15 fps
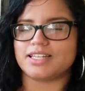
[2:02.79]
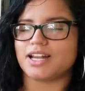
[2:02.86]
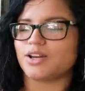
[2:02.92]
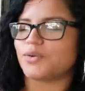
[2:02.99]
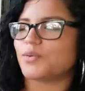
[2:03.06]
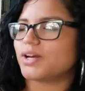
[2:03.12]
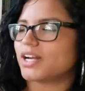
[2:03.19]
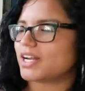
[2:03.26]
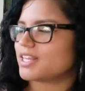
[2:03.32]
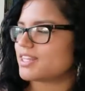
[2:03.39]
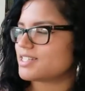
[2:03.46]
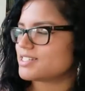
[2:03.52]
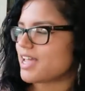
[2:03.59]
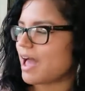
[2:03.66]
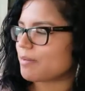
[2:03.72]
and I don't want
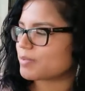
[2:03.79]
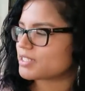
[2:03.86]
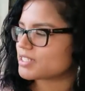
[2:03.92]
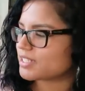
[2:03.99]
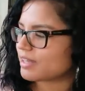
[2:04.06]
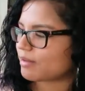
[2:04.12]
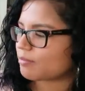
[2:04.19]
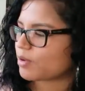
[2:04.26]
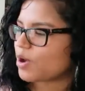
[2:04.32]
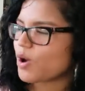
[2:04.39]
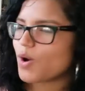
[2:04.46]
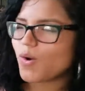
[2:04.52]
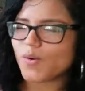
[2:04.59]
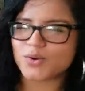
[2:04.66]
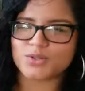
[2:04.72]
anything to happen to them
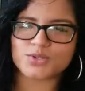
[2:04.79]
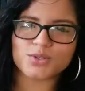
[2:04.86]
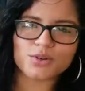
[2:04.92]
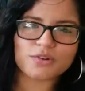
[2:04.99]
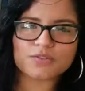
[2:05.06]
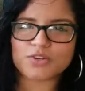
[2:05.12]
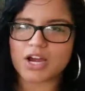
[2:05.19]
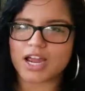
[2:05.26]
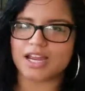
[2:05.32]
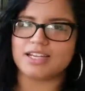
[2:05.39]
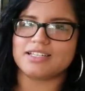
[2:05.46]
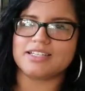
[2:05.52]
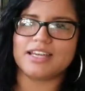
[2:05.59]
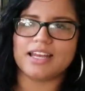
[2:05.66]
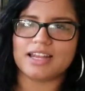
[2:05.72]
or to sort of try
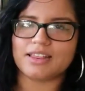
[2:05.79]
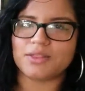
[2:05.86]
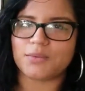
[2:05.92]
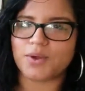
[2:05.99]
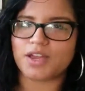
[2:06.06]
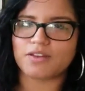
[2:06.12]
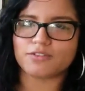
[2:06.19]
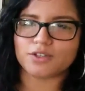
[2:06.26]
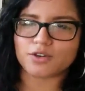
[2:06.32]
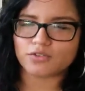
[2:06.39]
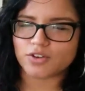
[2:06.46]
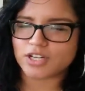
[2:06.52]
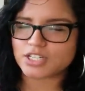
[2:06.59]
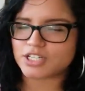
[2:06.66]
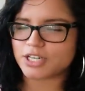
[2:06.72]
and get in the way of their
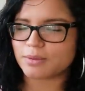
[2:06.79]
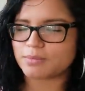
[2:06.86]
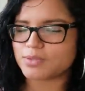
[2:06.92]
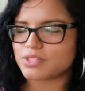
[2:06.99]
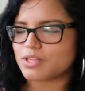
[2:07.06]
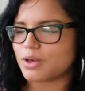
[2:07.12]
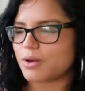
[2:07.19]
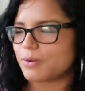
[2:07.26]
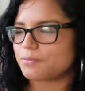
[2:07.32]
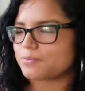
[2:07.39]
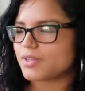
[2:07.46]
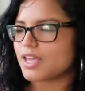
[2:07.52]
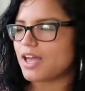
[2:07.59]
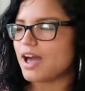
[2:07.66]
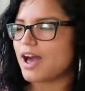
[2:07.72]
friendship. So,
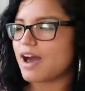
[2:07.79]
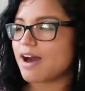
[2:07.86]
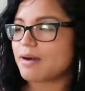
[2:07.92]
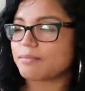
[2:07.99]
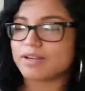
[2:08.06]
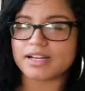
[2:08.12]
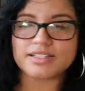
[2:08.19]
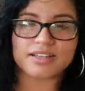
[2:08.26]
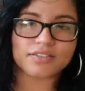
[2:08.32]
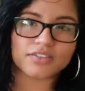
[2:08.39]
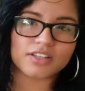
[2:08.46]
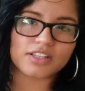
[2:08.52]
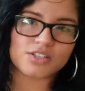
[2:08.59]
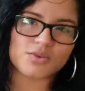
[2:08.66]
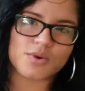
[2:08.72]
um, but I
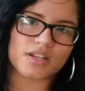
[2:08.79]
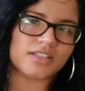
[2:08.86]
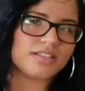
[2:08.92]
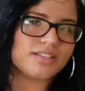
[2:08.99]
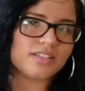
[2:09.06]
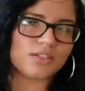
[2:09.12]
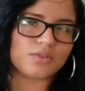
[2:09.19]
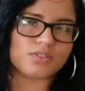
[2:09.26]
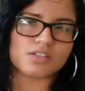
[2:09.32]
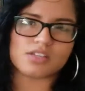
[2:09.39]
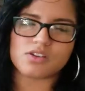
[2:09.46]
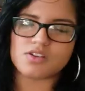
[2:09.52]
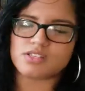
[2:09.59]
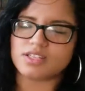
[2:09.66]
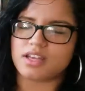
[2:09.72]
definitely do want to continue with the
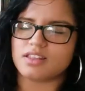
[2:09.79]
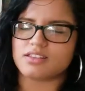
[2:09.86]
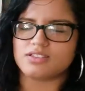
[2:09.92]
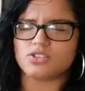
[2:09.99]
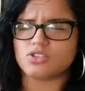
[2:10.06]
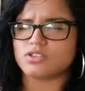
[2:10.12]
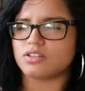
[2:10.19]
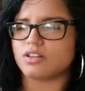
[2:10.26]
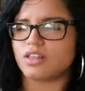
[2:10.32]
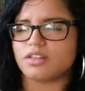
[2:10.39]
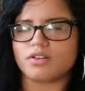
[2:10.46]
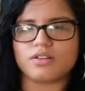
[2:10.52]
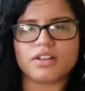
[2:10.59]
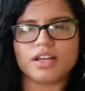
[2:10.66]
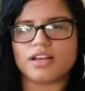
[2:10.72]
series again. It's just
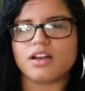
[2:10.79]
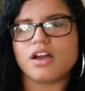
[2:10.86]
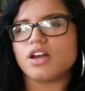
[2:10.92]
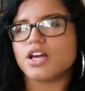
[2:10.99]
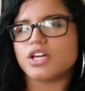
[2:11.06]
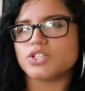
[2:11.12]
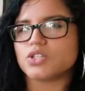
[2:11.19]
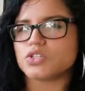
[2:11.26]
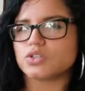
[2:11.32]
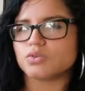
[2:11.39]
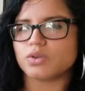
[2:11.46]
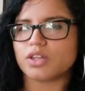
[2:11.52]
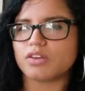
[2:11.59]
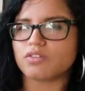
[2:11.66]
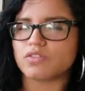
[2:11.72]
another, like, it's just a
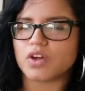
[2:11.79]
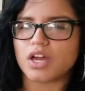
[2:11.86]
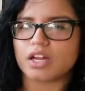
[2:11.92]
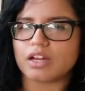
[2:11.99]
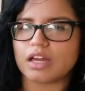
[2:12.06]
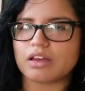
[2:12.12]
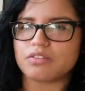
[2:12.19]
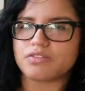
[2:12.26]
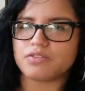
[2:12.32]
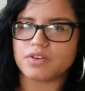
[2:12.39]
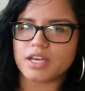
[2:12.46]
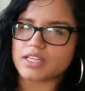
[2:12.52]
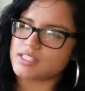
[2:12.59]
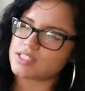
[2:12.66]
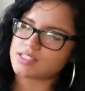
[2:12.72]
really fun
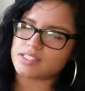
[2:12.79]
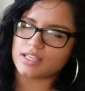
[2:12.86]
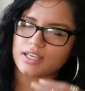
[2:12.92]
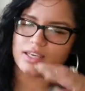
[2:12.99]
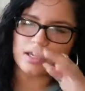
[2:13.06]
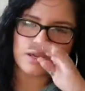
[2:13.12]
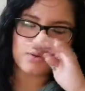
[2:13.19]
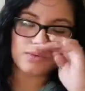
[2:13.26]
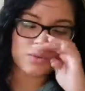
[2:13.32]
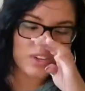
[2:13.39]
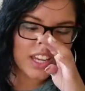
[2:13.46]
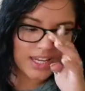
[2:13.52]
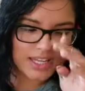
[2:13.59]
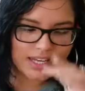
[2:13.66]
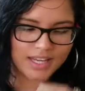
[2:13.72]
fantasy
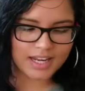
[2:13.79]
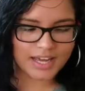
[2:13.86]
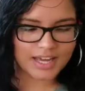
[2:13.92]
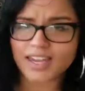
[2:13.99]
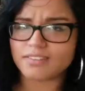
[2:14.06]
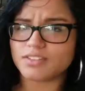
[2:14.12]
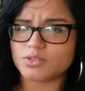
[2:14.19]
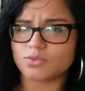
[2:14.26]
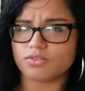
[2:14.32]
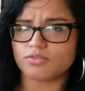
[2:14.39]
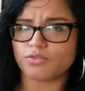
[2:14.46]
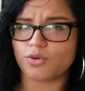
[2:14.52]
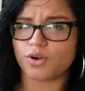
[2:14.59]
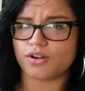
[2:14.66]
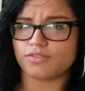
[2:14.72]
read, and gave this one
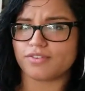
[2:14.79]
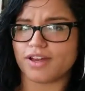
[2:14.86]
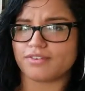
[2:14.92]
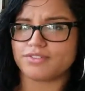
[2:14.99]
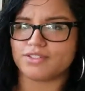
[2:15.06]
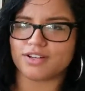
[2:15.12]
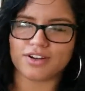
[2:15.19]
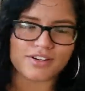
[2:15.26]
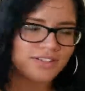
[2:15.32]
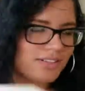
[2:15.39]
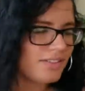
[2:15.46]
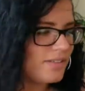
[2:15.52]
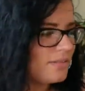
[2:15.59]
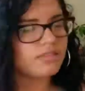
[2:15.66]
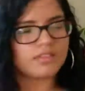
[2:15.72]
four out of five stars.
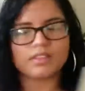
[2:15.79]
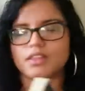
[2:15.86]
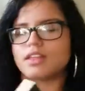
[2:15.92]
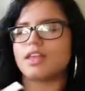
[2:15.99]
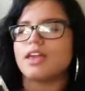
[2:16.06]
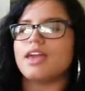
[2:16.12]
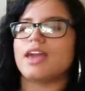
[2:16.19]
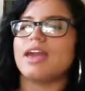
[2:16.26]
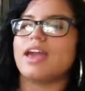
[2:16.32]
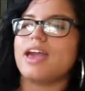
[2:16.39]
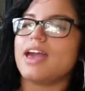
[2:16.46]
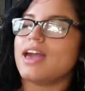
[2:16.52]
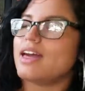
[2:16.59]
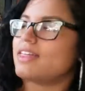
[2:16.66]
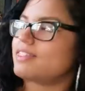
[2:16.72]

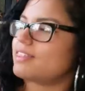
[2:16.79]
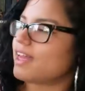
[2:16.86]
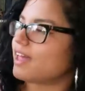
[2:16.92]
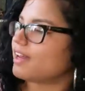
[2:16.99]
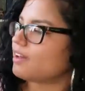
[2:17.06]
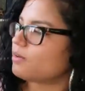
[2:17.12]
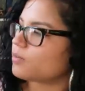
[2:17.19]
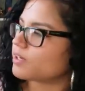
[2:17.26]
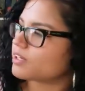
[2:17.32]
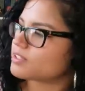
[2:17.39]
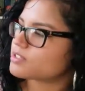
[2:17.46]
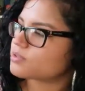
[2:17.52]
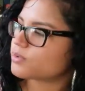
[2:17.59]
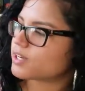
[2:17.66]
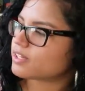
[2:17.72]
Then I went on
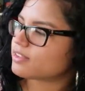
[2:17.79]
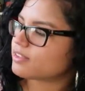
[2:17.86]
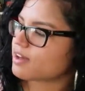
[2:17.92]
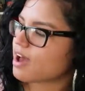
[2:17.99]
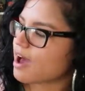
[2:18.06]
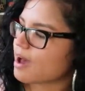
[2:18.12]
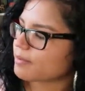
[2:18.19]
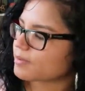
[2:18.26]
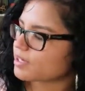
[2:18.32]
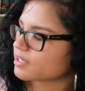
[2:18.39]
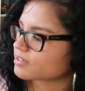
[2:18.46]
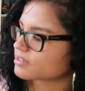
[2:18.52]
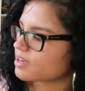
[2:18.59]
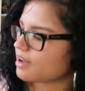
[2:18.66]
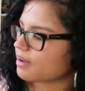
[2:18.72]
to read The
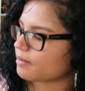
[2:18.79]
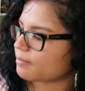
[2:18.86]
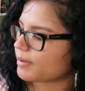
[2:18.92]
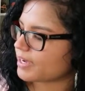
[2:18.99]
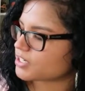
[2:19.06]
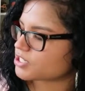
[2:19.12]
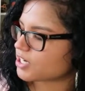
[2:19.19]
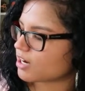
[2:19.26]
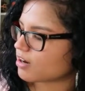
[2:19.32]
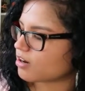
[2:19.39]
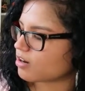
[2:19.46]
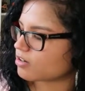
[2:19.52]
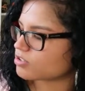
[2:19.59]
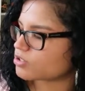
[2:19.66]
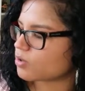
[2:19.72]
Hobbit um, by J
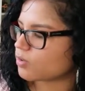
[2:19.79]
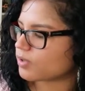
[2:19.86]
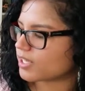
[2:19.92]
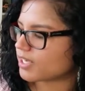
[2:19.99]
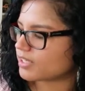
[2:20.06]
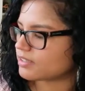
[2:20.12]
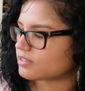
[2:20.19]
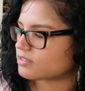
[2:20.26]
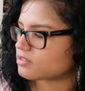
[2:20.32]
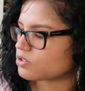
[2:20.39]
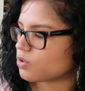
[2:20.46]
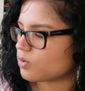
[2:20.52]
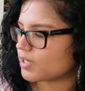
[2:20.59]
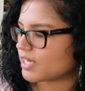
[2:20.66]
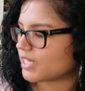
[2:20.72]
R R Tolkien.
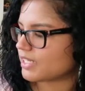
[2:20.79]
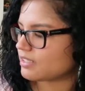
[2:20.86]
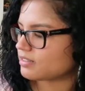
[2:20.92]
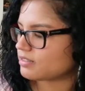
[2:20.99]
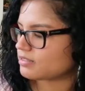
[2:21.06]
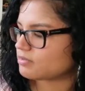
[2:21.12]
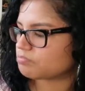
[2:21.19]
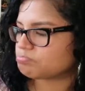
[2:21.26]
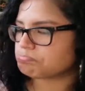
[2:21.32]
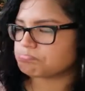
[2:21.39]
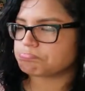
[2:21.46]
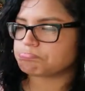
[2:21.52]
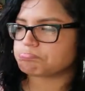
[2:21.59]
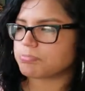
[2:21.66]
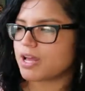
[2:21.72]
Tolkien.
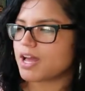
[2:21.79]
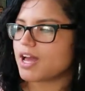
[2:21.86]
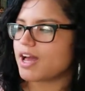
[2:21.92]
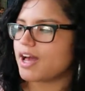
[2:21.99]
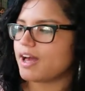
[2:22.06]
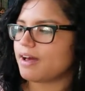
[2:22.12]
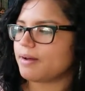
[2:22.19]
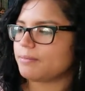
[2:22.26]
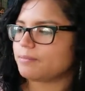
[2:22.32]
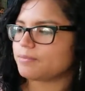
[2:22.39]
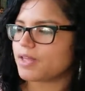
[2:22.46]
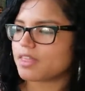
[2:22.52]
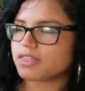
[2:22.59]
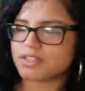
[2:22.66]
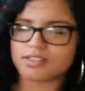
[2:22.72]

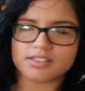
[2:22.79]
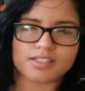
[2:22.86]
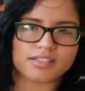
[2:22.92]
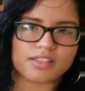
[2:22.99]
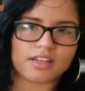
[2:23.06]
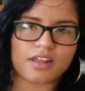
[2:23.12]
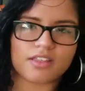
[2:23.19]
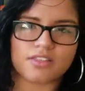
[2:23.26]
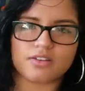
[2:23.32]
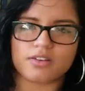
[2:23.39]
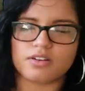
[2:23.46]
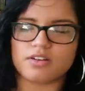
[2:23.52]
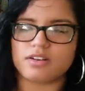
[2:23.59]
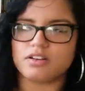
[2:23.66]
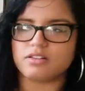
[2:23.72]
Um, this is
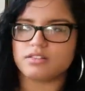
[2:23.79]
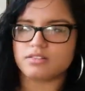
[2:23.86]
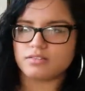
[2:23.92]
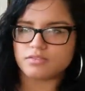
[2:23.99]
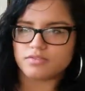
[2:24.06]
another